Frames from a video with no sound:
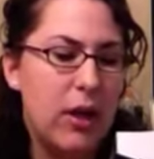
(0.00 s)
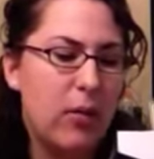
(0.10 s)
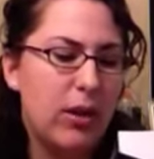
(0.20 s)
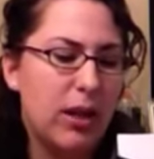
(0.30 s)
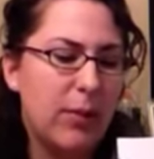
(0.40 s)

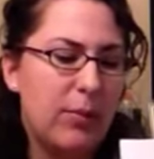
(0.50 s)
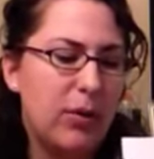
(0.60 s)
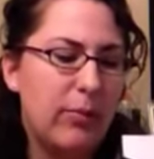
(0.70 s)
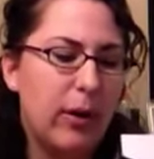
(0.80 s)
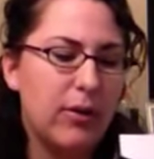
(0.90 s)
When the couple
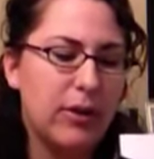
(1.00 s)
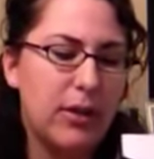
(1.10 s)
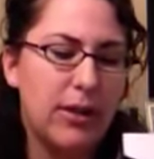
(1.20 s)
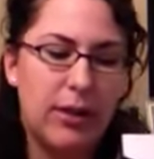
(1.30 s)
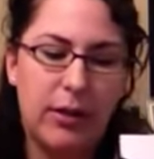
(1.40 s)
embarks on a
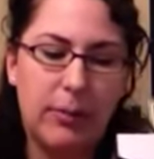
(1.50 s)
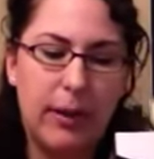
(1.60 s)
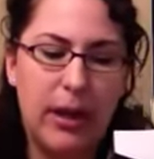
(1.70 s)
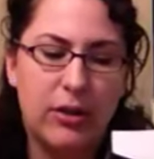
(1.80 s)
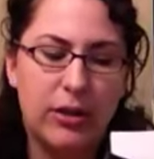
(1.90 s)
daring,
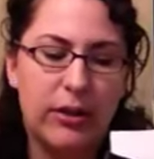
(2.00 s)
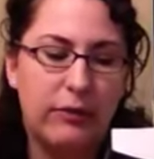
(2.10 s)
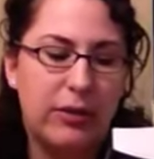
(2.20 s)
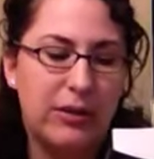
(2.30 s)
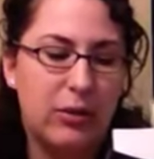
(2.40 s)
passionately
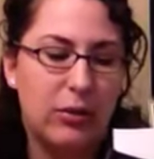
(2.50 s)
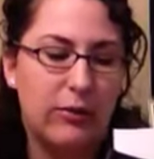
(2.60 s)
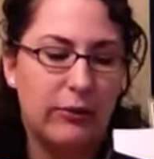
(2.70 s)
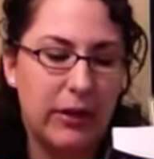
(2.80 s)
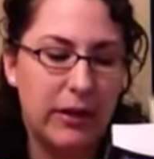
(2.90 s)
physical
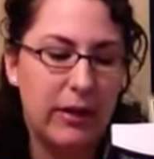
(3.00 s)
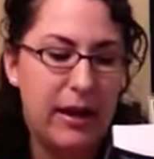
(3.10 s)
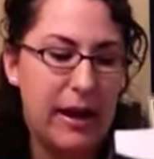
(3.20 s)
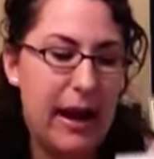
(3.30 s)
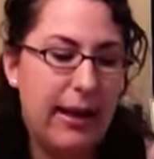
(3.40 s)
affair,
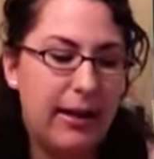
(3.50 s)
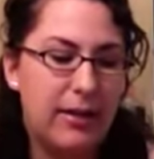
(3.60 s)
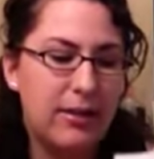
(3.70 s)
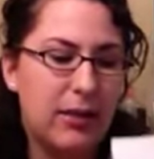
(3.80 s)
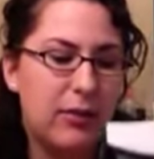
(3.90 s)
Anna
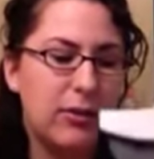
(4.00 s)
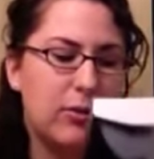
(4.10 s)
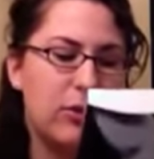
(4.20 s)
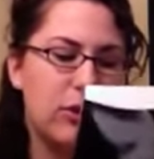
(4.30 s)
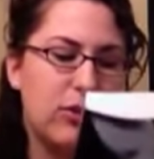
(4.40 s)
discovers
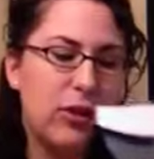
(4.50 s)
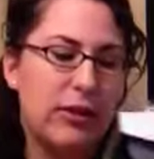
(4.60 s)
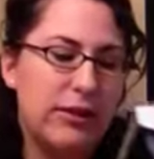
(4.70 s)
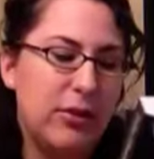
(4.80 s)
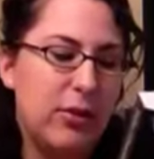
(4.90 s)
Christian
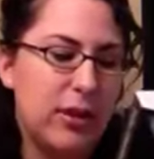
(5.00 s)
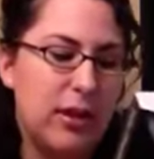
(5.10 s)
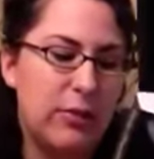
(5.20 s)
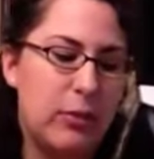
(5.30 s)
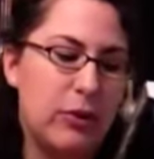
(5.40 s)
Grey's secrets and
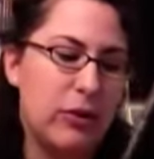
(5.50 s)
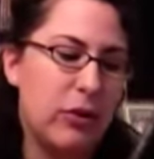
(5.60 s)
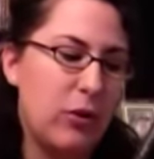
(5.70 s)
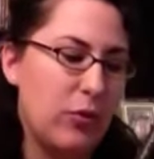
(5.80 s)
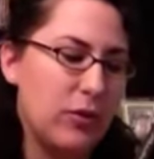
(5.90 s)
explores
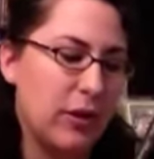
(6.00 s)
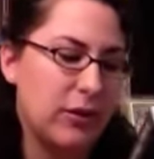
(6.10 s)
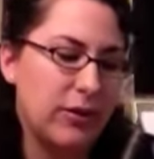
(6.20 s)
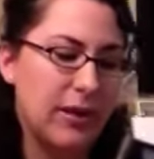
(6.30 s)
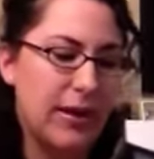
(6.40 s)
her own dark
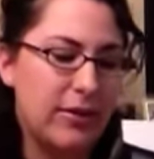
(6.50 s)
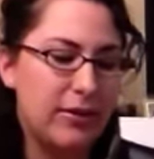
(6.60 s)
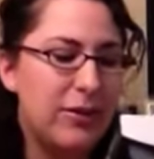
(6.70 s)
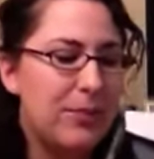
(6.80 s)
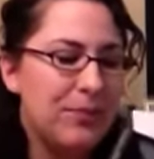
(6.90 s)

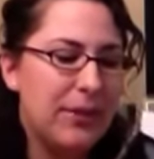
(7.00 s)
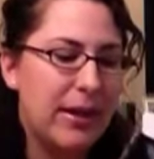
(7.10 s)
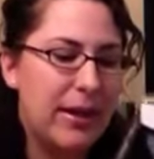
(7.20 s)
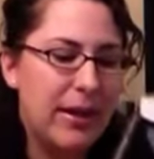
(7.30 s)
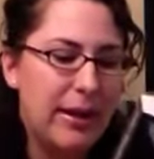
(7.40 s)
desires.
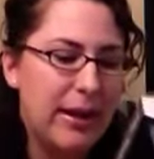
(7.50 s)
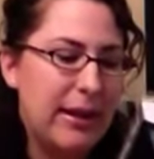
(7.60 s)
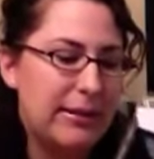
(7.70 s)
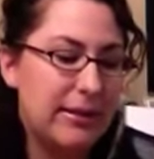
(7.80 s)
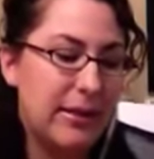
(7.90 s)

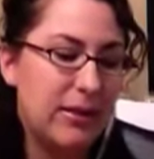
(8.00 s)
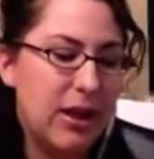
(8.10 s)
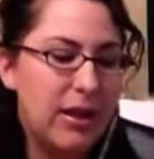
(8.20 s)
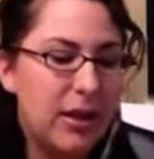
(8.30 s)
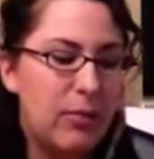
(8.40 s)
It says,
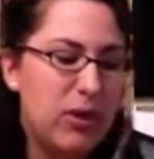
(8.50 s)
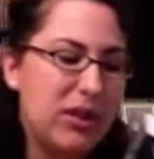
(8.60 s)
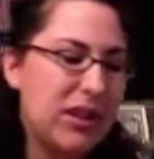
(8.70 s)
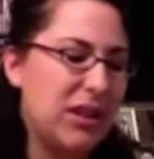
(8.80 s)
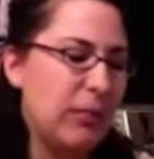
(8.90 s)
exotic, amusing,
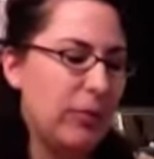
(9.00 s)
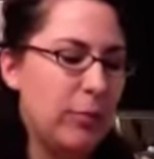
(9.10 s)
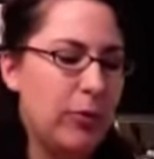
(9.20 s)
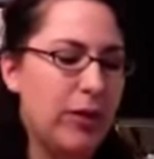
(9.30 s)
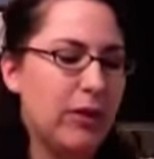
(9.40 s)
and deeply
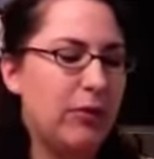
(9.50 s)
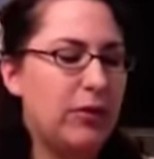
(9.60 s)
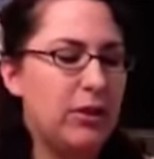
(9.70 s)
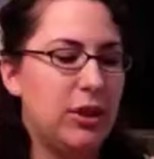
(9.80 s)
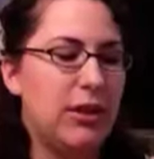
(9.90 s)
moving, the
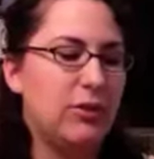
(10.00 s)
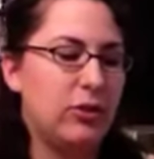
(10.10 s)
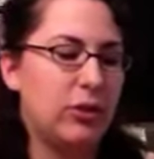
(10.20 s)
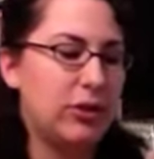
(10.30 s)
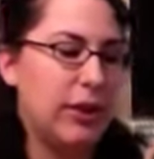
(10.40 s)
50 Shades
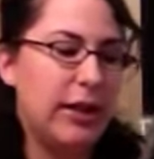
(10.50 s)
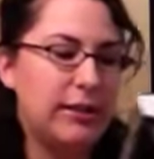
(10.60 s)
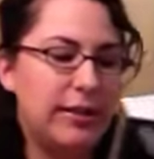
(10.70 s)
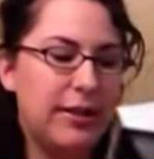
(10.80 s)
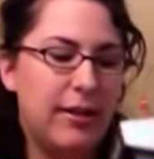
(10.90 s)
trilogy
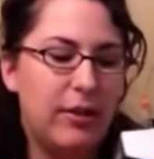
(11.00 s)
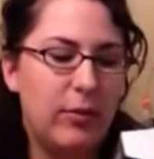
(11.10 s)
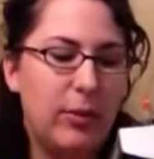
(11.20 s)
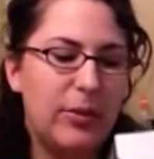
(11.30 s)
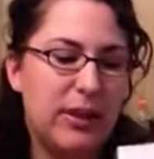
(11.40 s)
is a tale that will
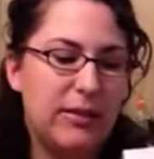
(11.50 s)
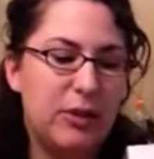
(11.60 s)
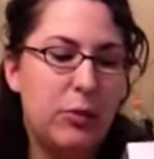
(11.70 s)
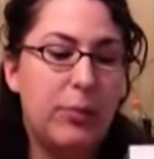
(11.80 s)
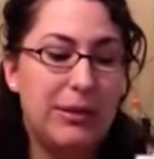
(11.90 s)
obsess
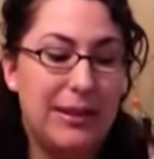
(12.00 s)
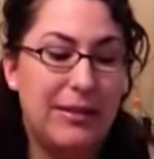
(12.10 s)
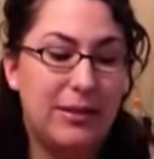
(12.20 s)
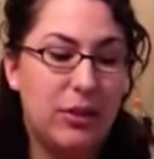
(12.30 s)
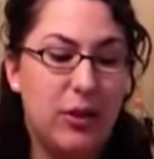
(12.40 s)
you,
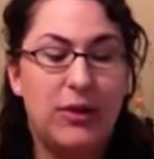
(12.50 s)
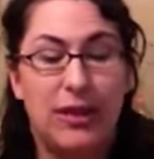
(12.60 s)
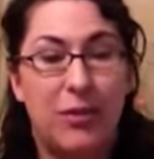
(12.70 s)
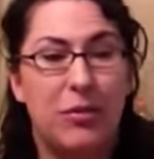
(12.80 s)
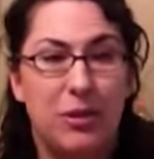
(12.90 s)
possess you, and
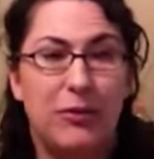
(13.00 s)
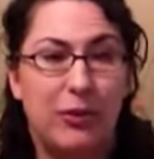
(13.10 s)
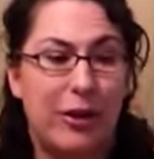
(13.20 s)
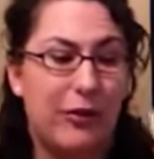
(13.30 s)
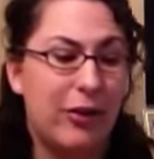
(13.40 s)
stay with you
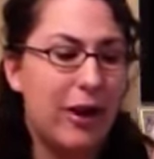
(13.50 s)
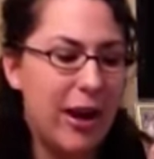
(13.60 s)
forever.